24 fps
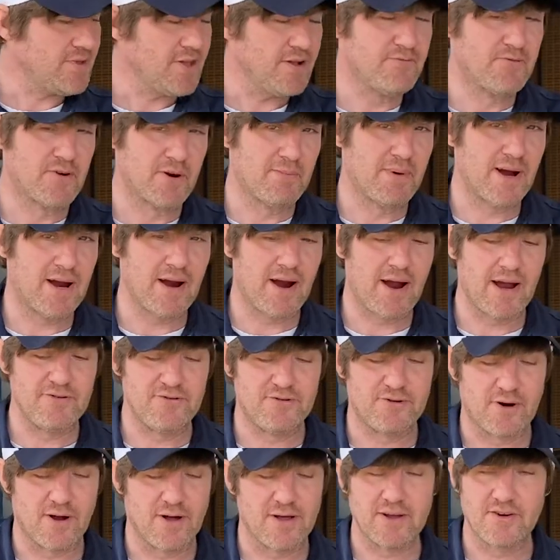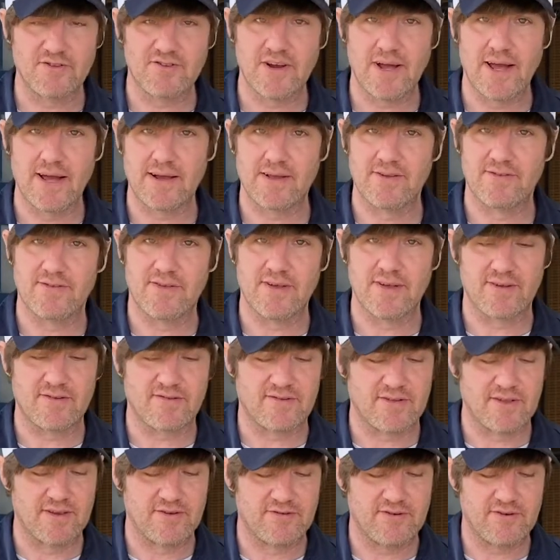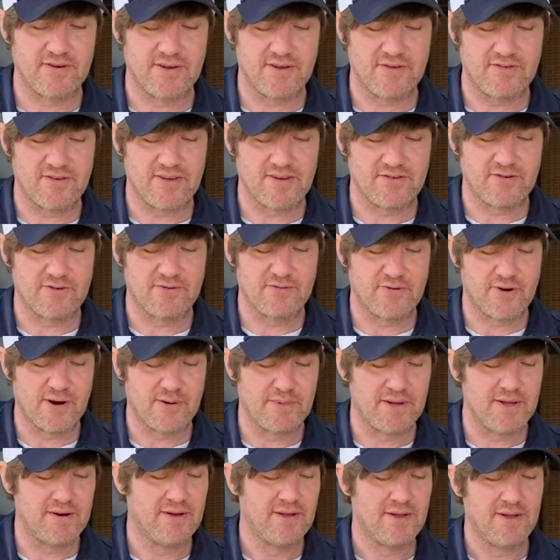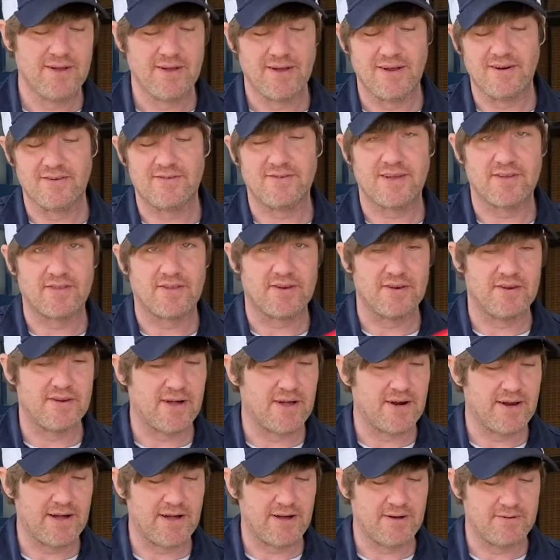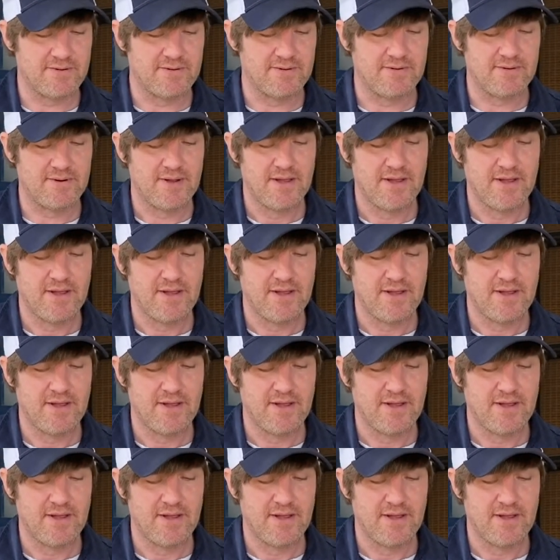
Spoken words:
from my hydraulic jack, is the extension from it. I just take the nut out, and